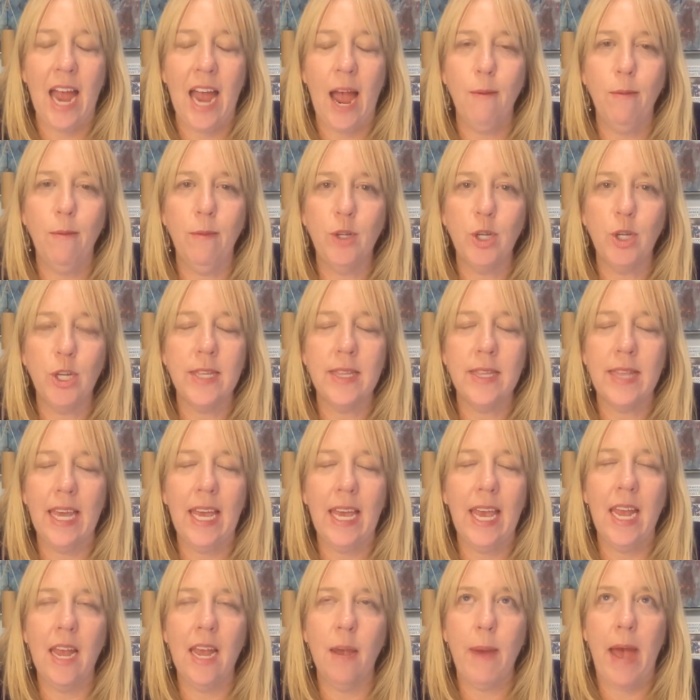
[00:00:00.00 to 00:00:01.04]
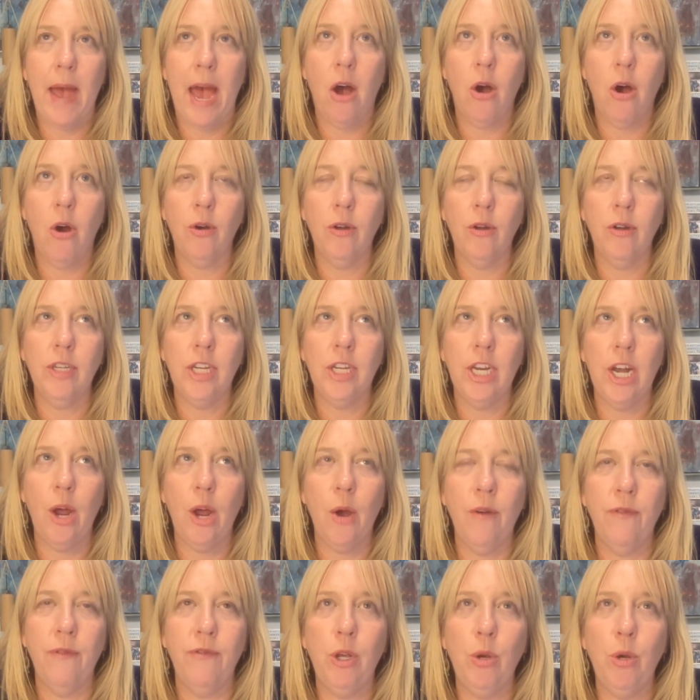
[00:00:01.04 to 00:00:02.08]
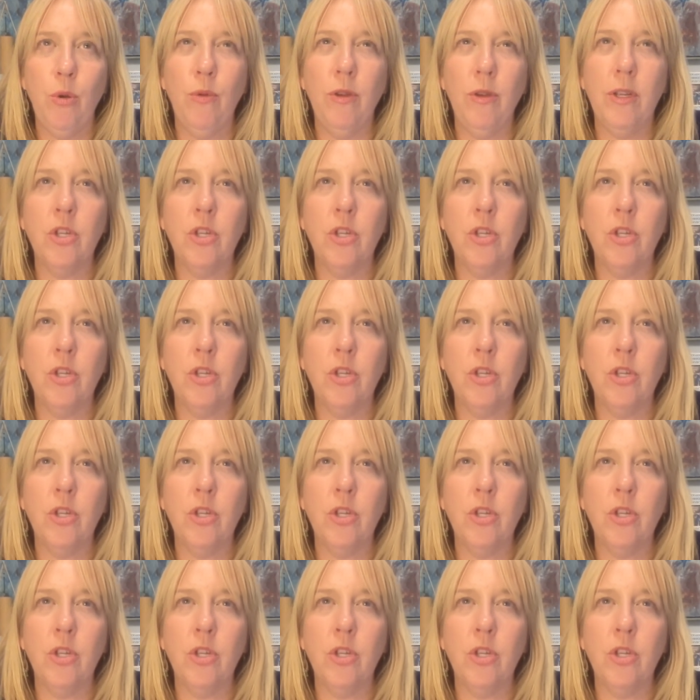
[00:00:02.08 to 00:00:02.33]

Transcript: I'm just thinking about, if you